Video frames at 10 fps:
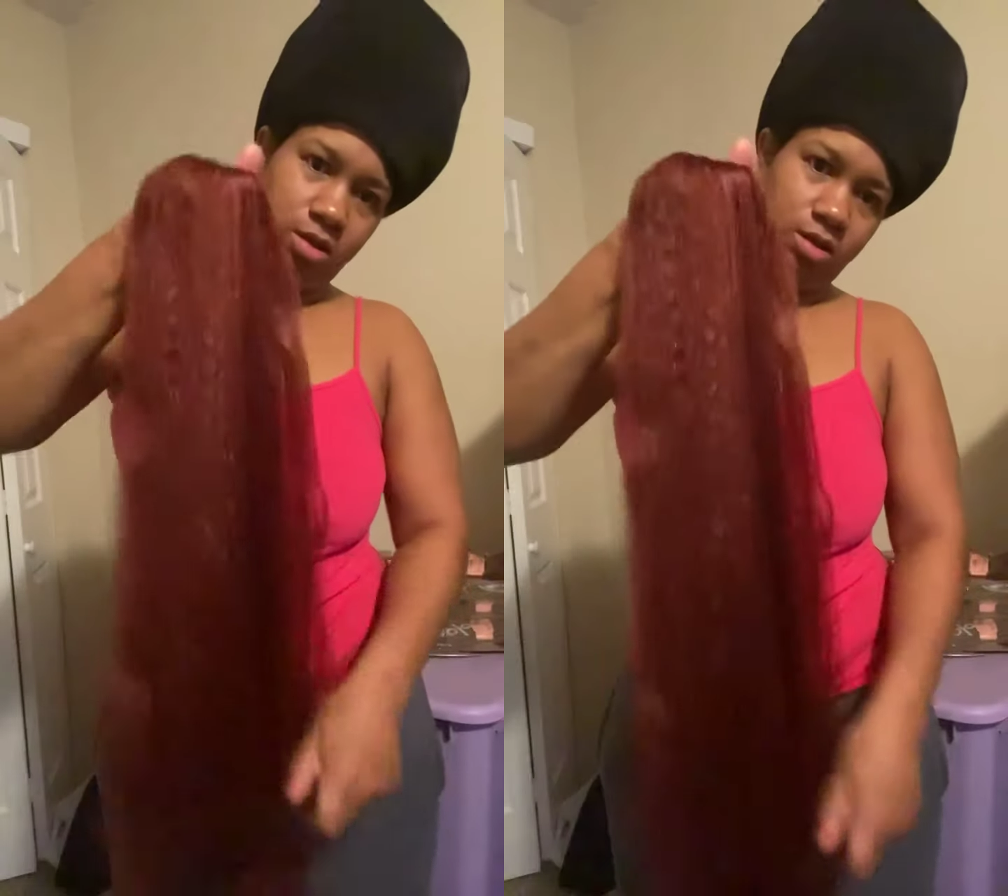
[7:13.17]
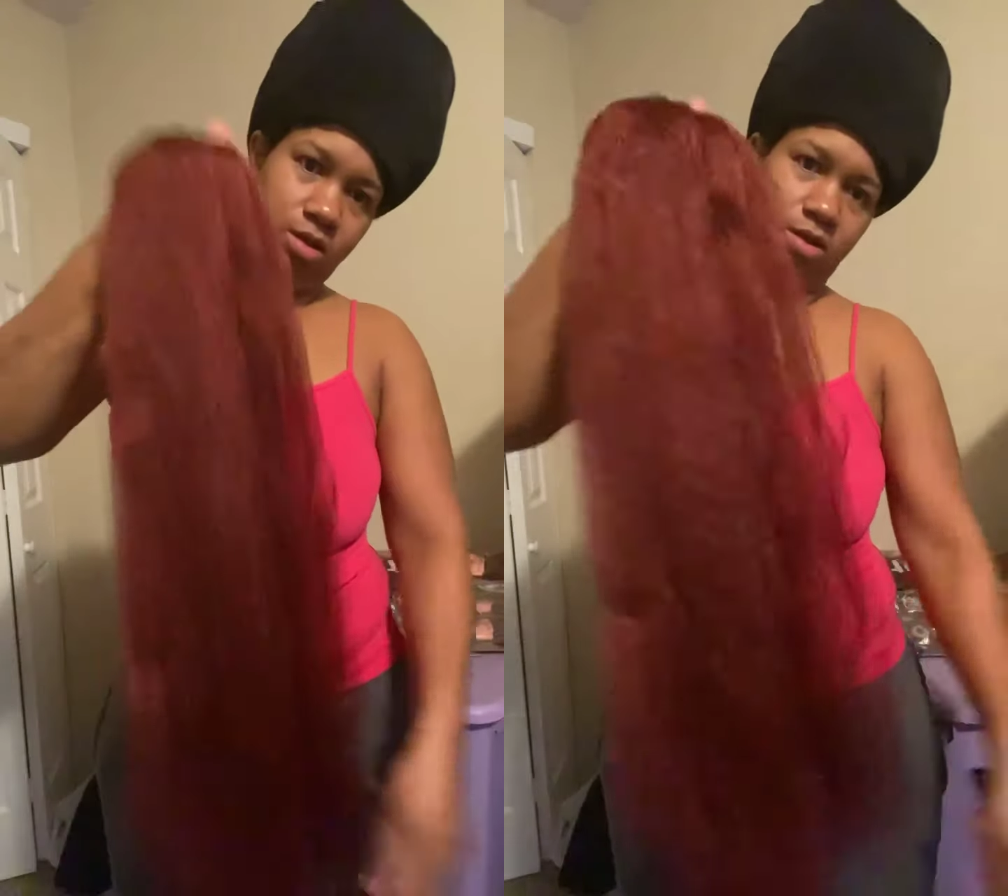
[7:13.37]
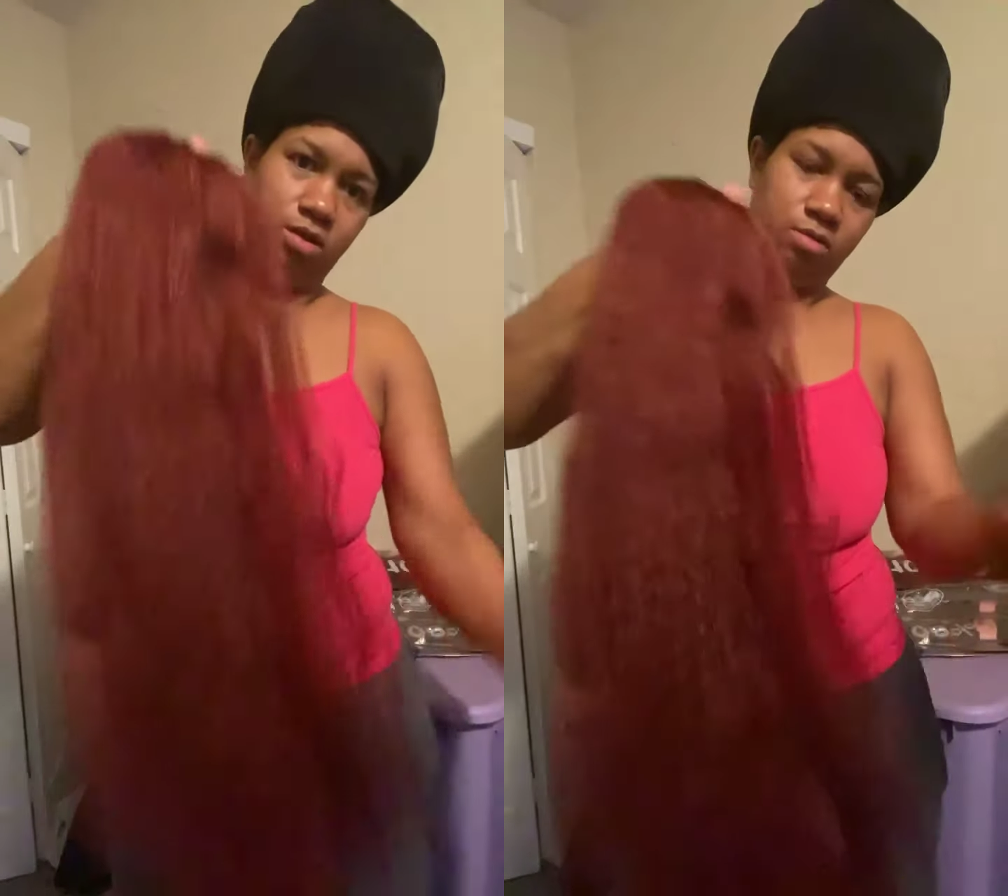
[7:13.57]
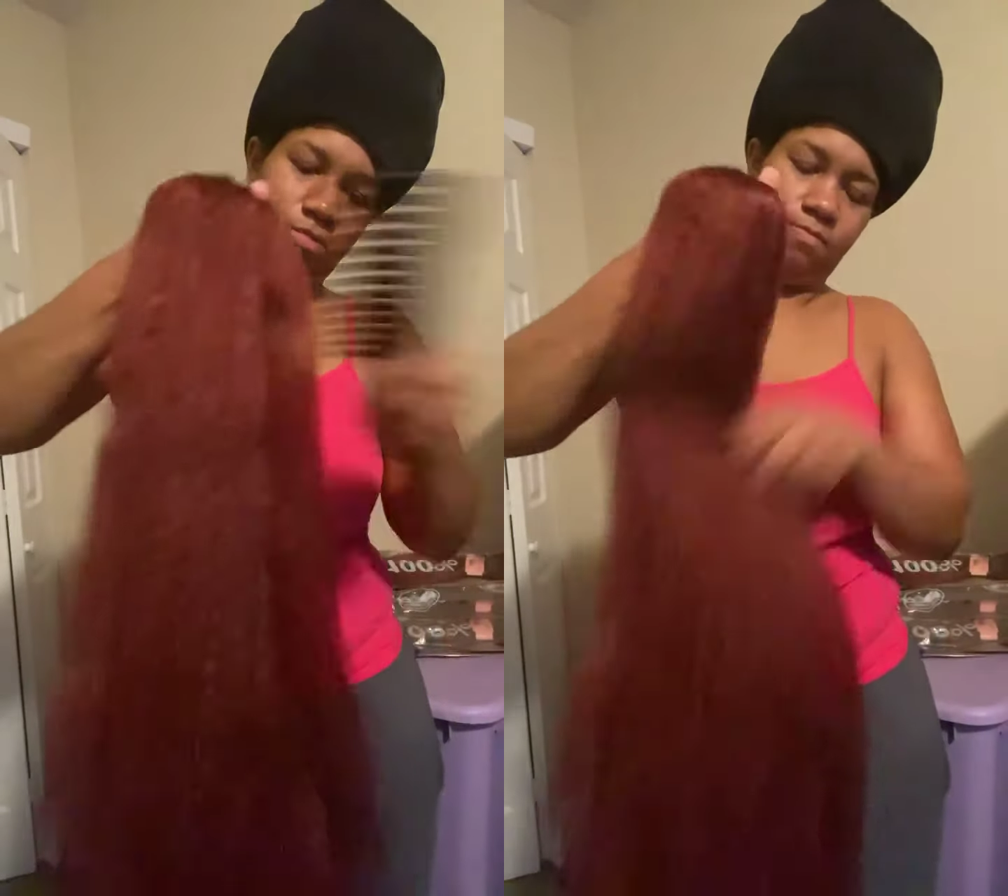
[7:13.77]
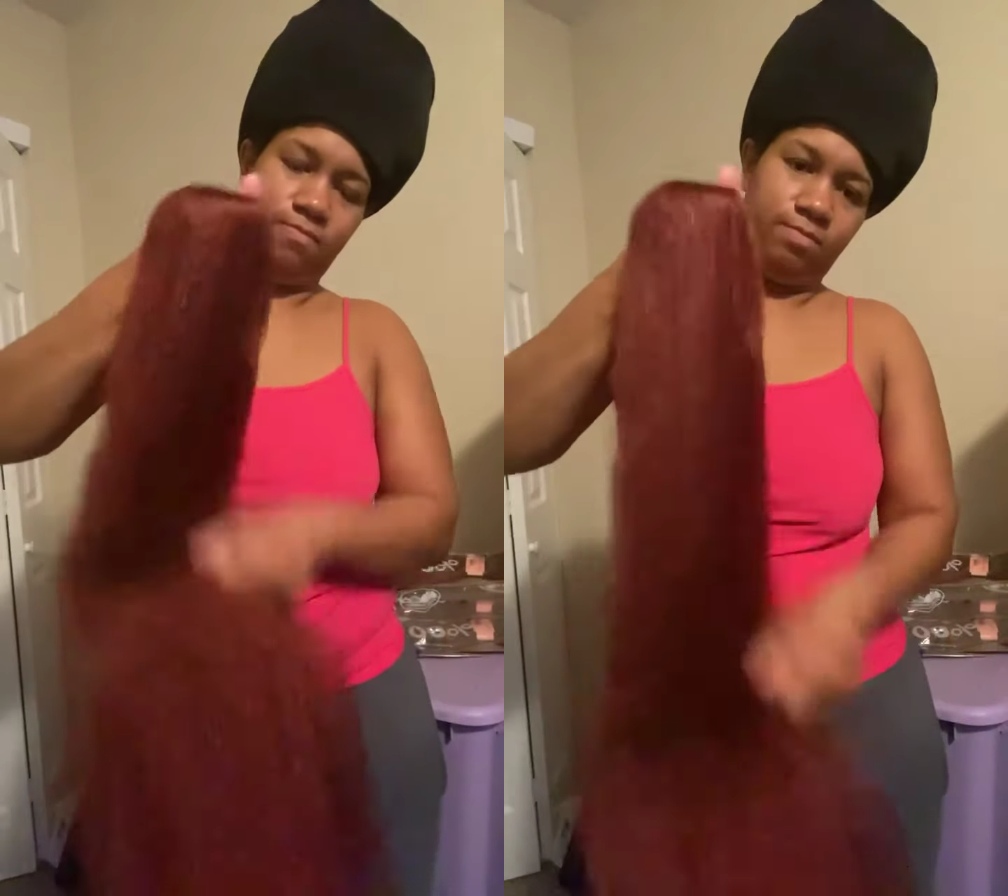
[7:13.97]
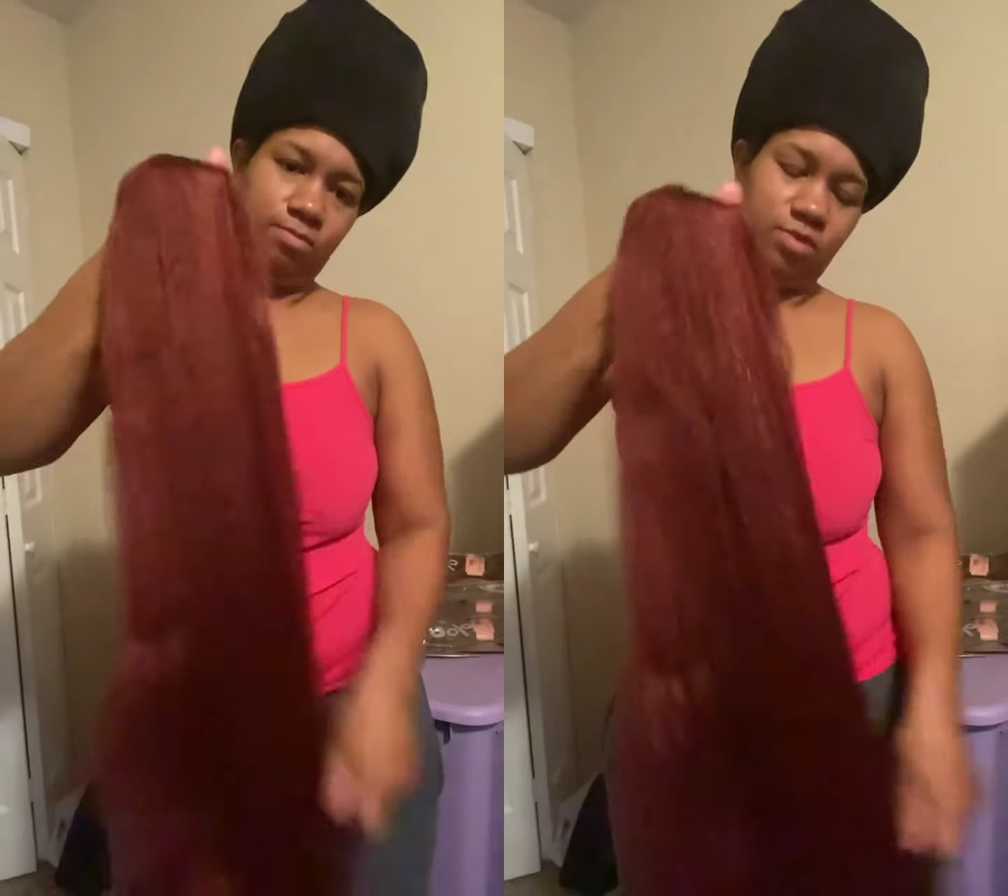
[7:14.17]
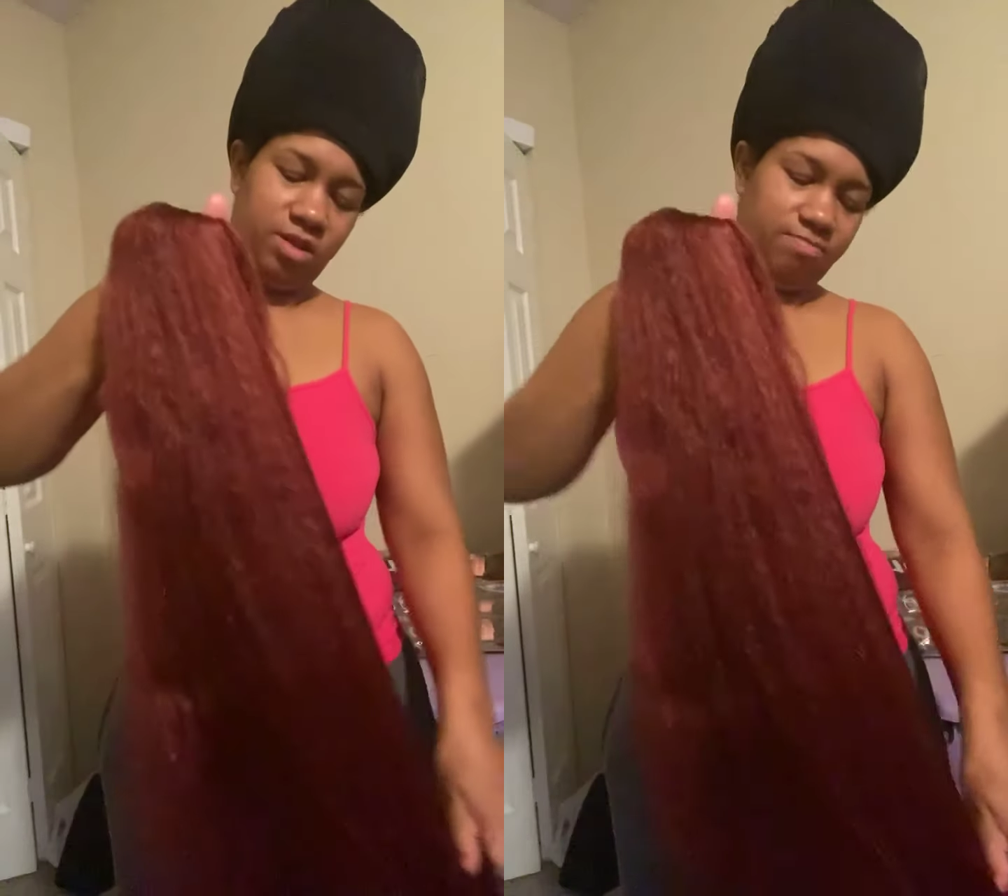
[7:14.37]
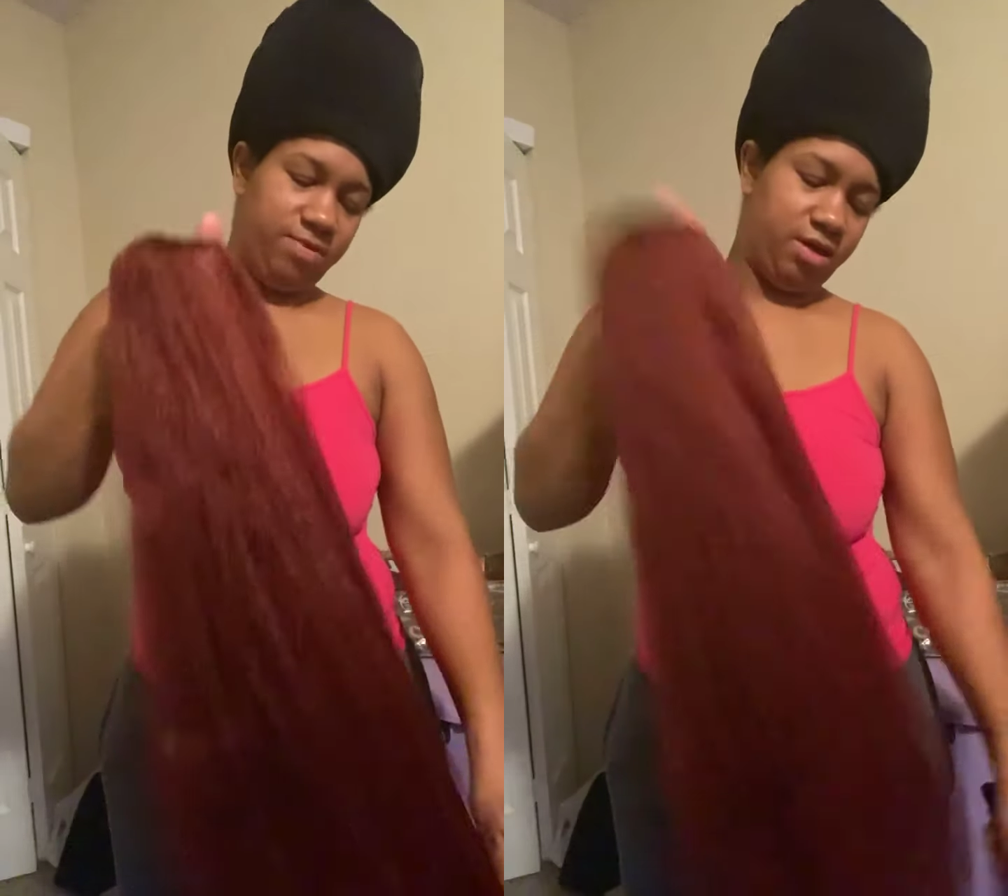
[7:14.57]
you know, with a
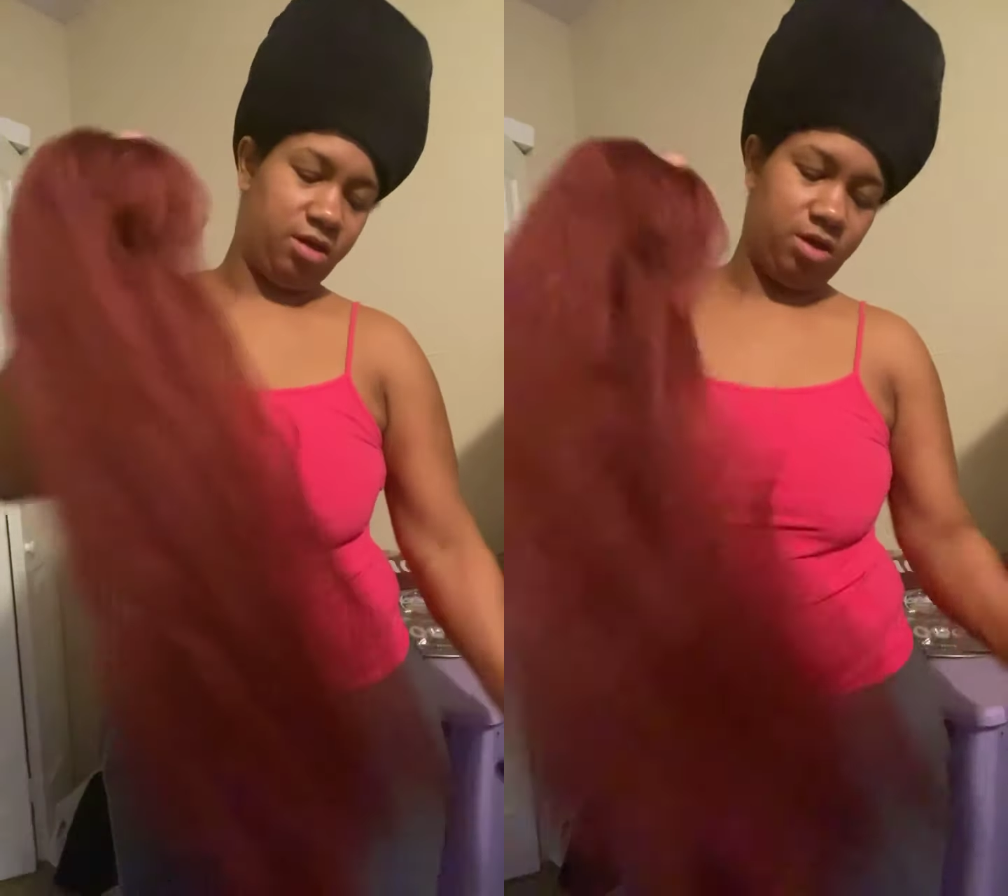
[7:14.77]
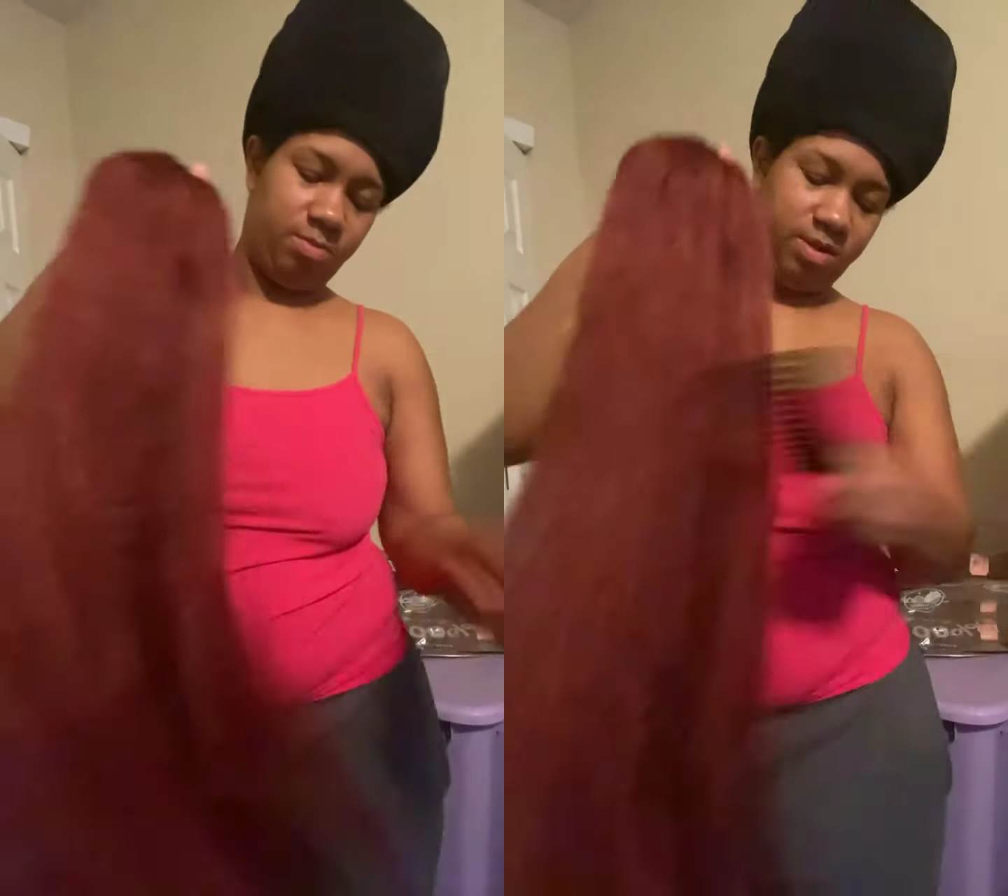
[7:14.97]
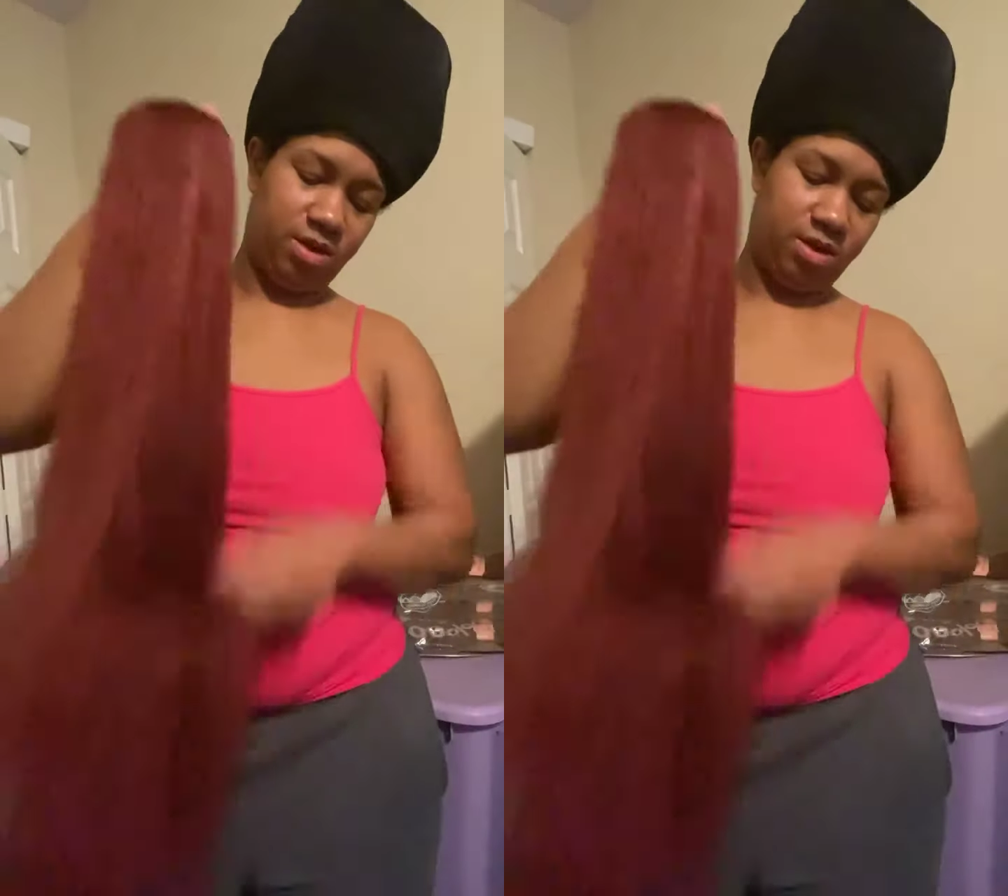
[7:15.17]
big comb though.